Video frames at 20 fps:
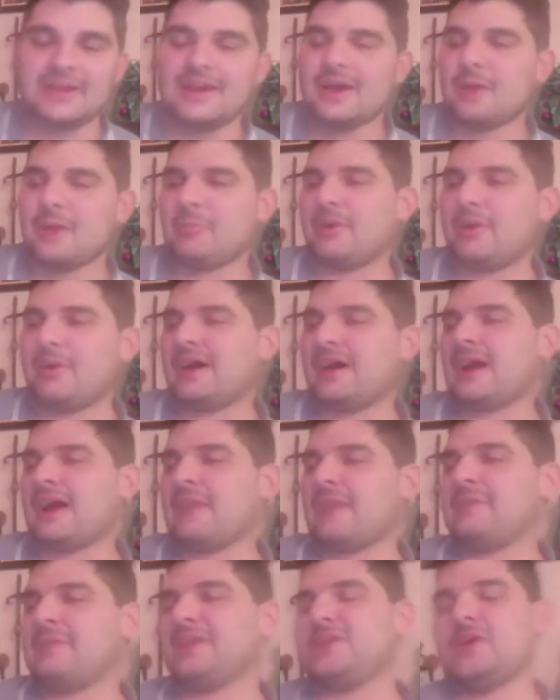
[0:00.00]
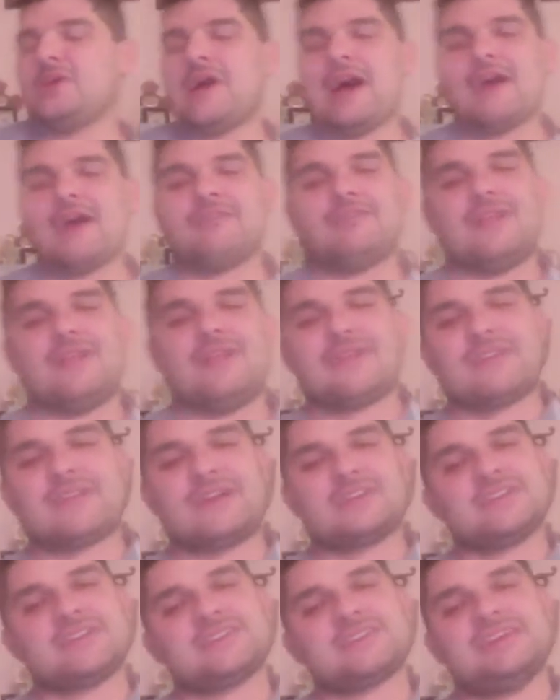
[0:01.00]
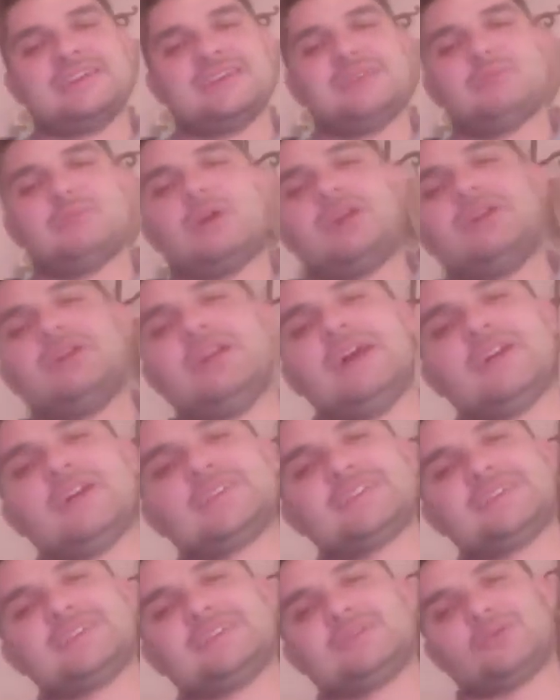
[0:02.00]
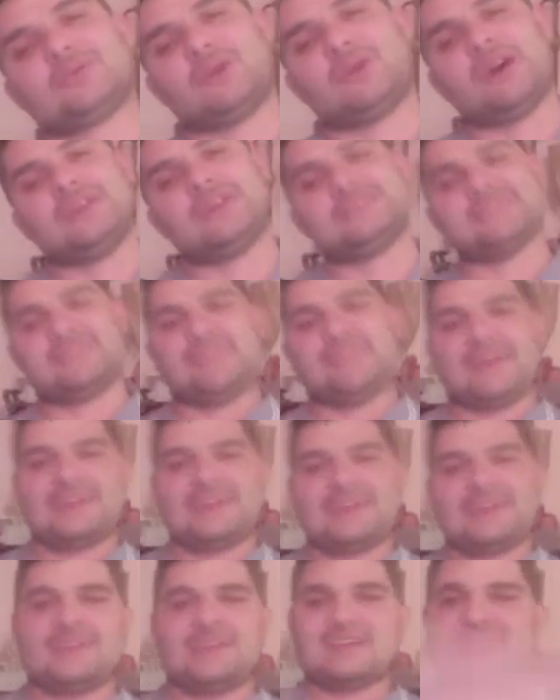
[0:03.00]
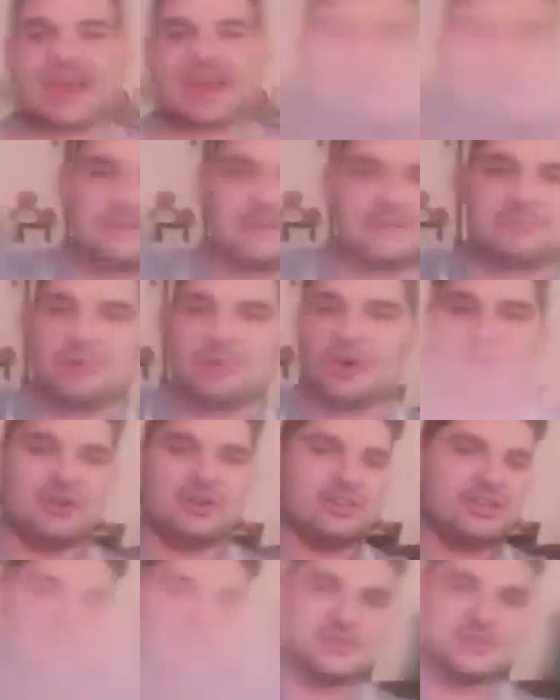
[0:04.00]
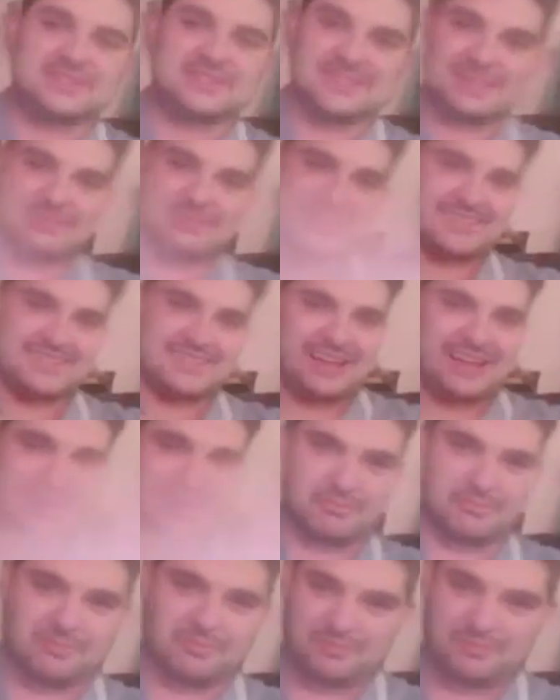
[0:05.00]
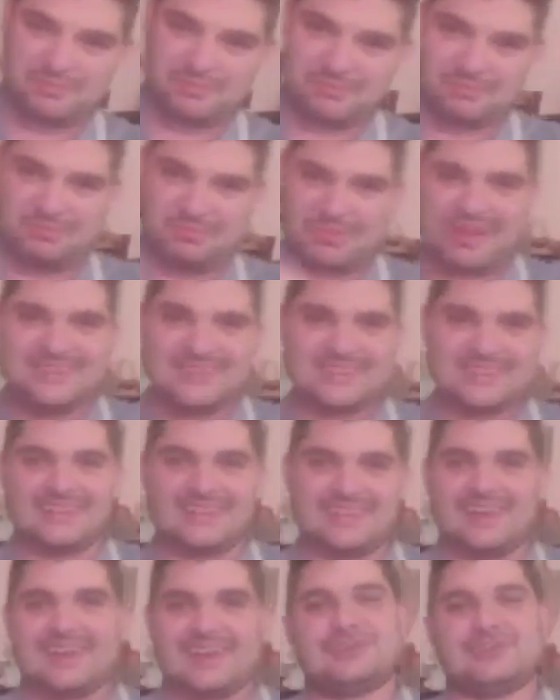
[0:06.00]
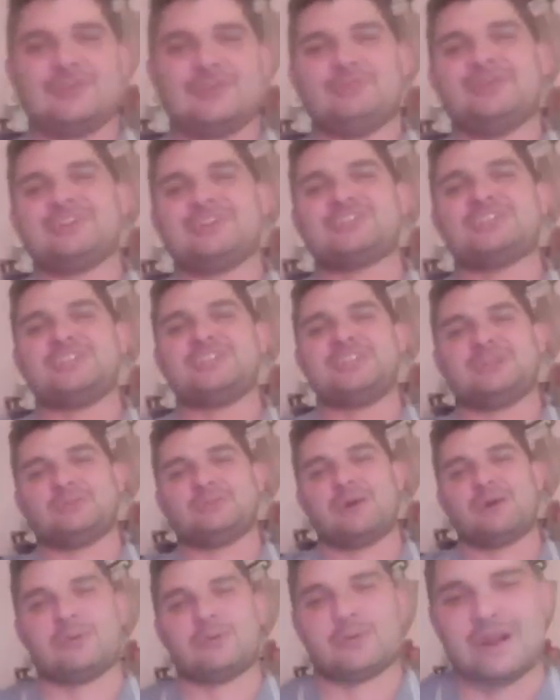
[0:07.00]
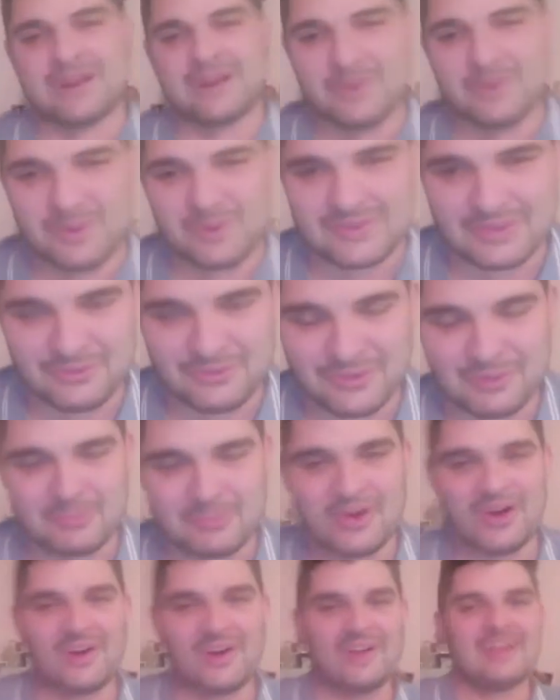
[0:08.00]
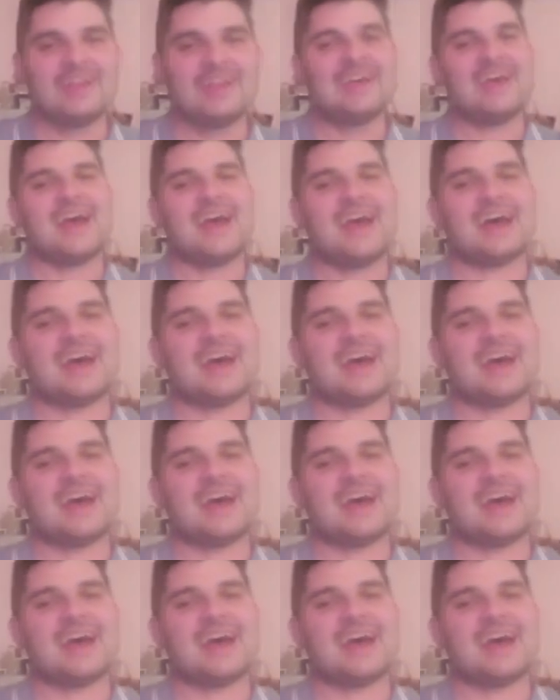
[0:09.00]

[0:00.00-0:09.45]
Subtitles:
but I mean, you have there's a scene where Nelson runs and he just carries Bart and uses him as basically a human shield while running with the football as a